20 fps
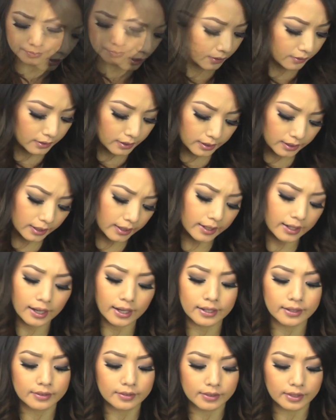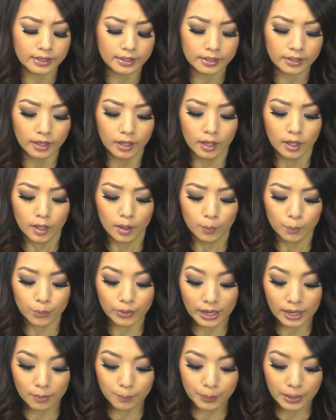And then I got the
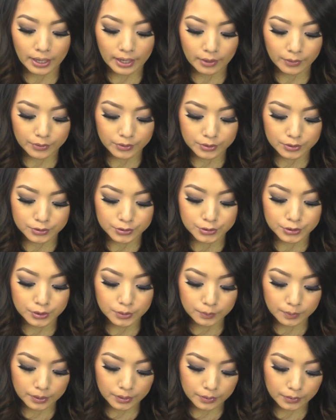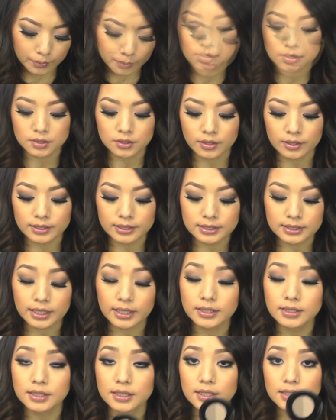Brow Powder Duo. So I
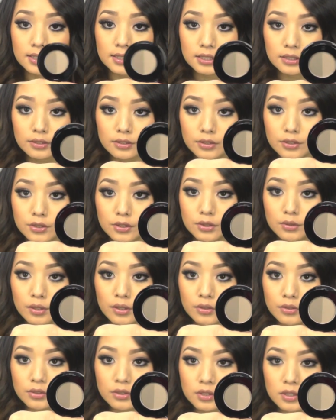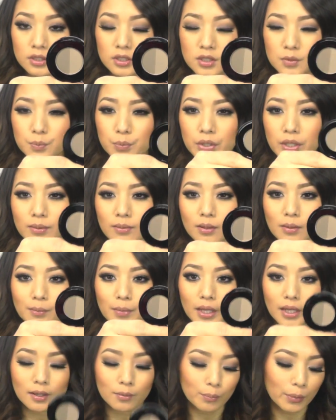decided to get this little duo to just put in my
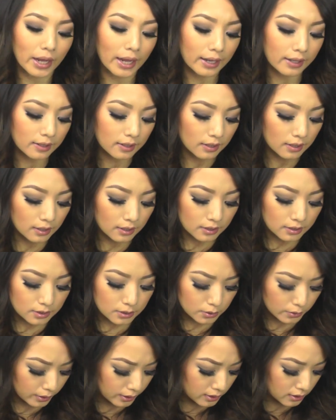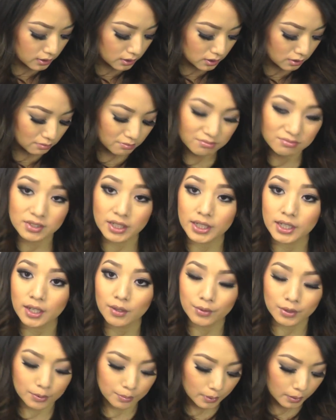makeup bag so I could just take
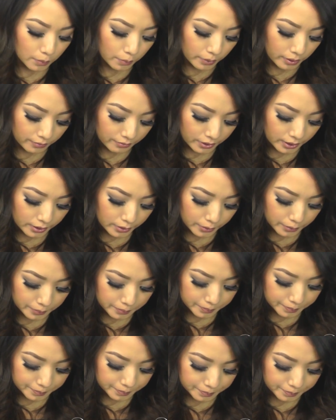it with me wherever I go.